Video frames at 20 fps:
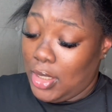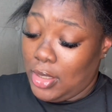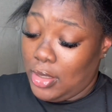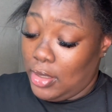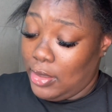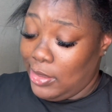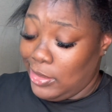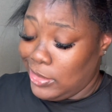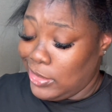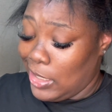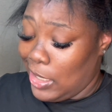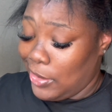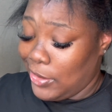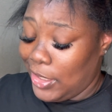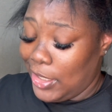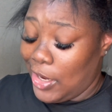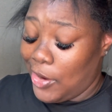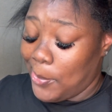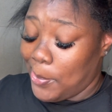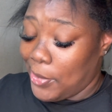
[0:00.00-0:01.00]
This
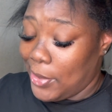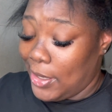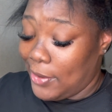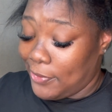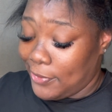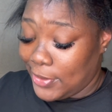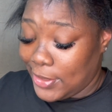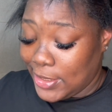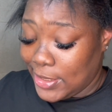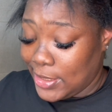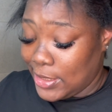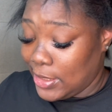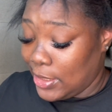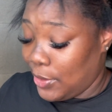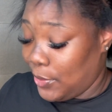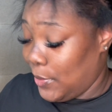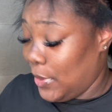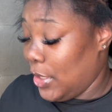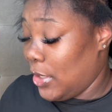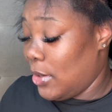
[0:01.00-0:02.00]
totally your preference.
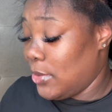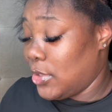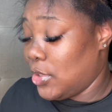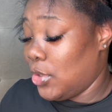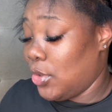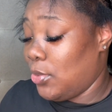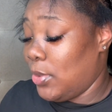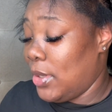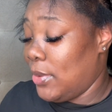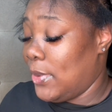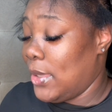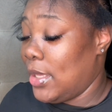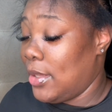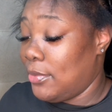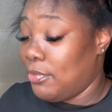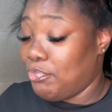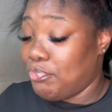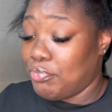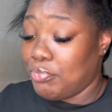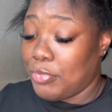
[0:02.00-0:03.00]
When it comes to a quick
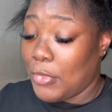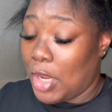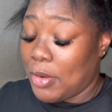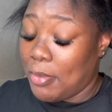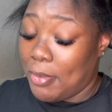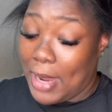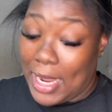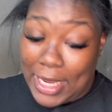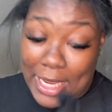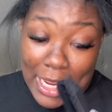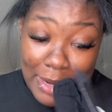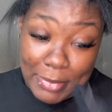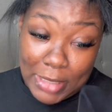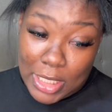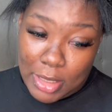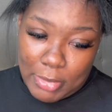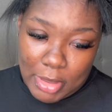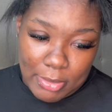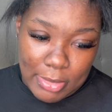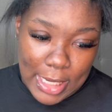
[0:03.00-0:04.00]
weave, my cap need
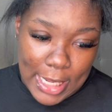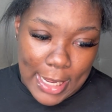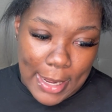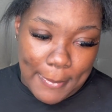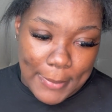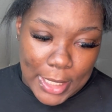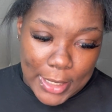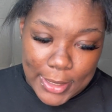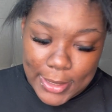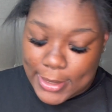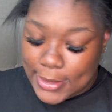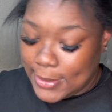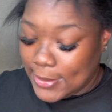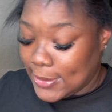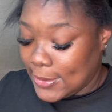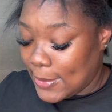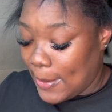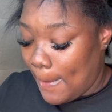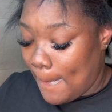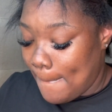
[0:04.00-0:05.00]
to be black,
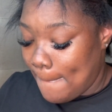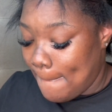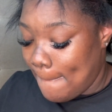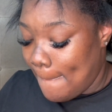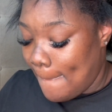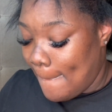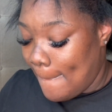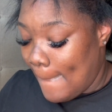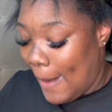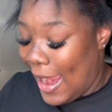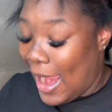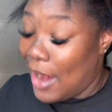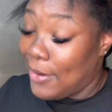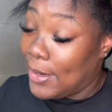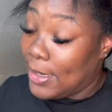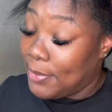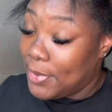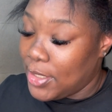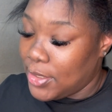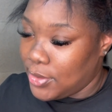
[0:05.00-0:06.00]
because I
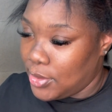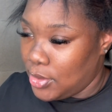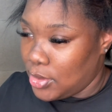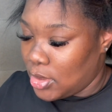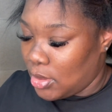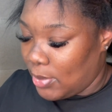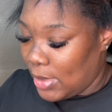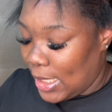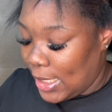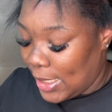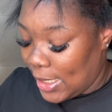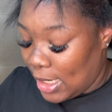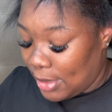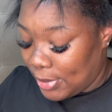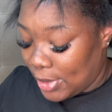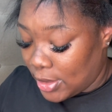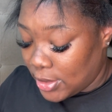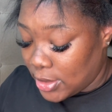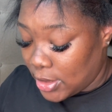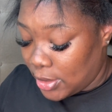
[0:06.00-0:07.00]
recommend you using a black cap
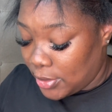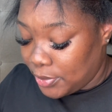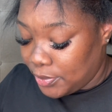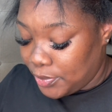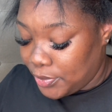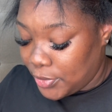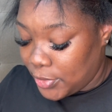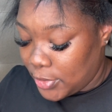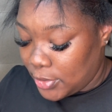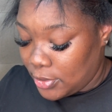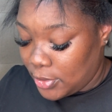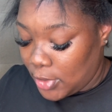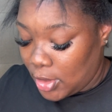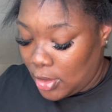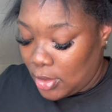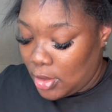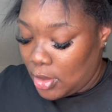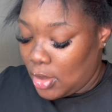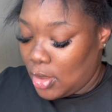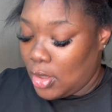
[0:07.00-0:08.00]
also,
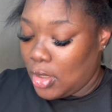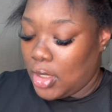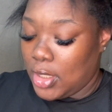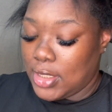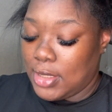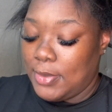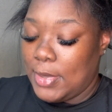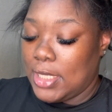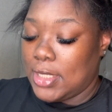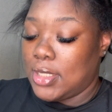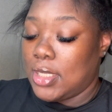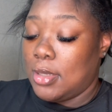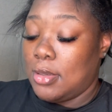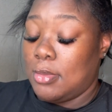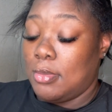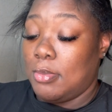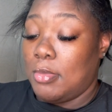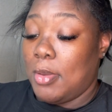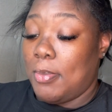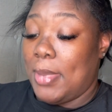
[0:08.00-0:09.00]
because it makes
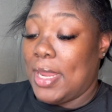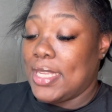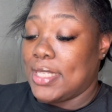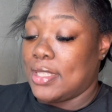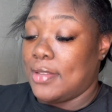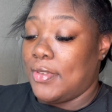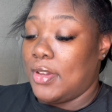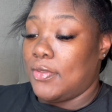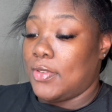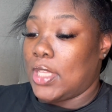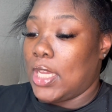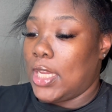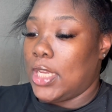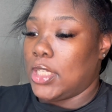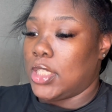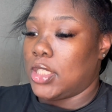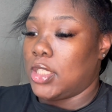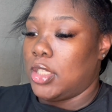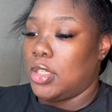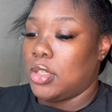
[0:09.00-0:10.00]
the base of everything
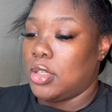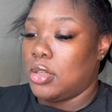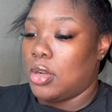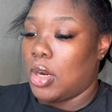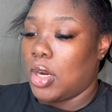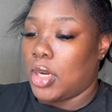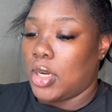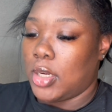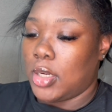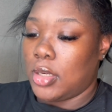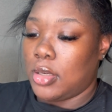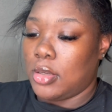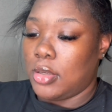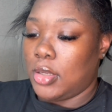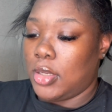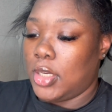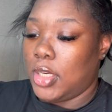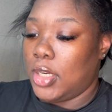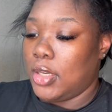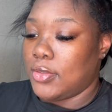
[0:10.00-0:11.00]
just look darker,
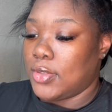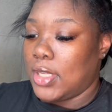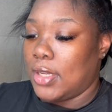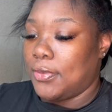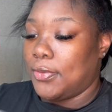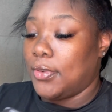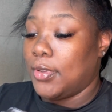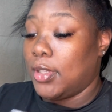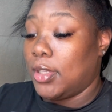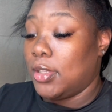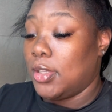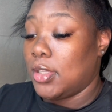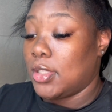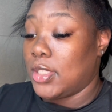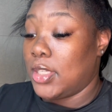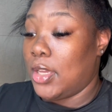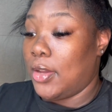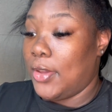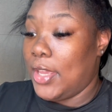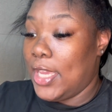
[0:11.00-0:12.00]
and it gives that full look
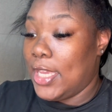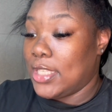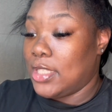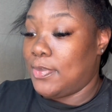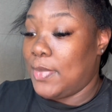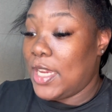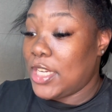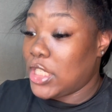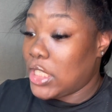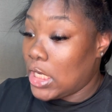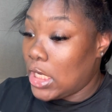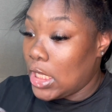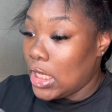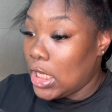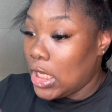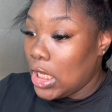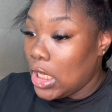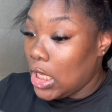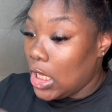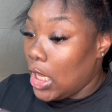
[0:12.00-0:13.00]
to your head,
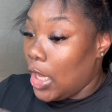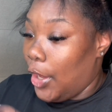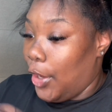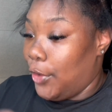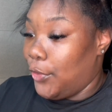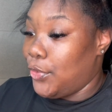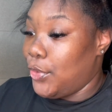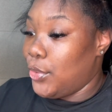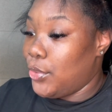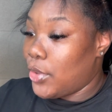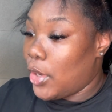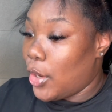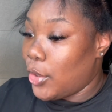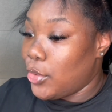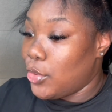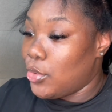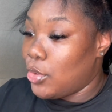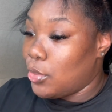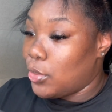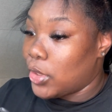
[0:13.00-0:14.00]
especially if you know
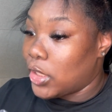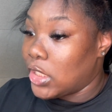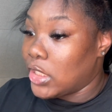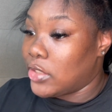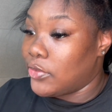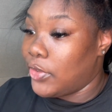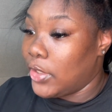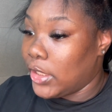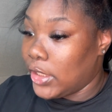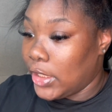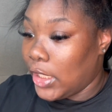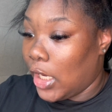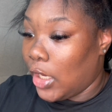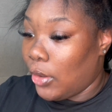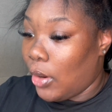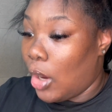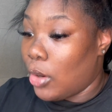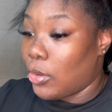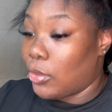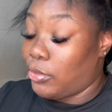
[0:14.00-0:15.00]
you're doing this video
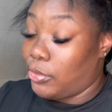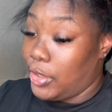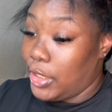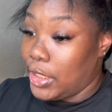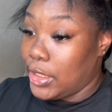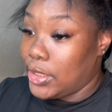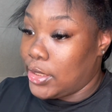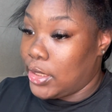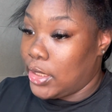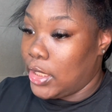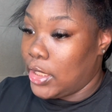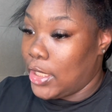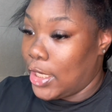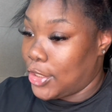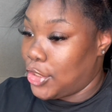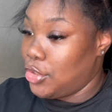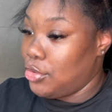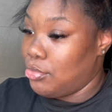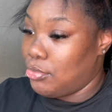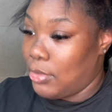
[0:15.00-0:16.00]
on a wrist
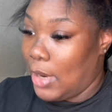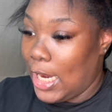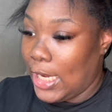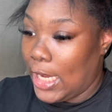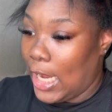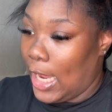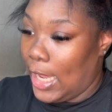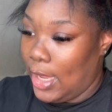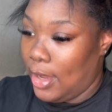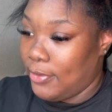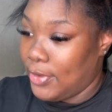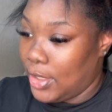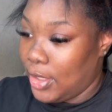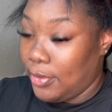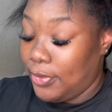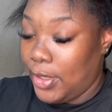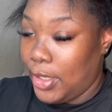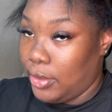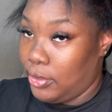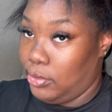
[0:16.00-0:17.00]
that you might not have
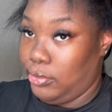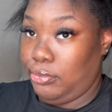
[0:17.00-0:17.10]
enough hair.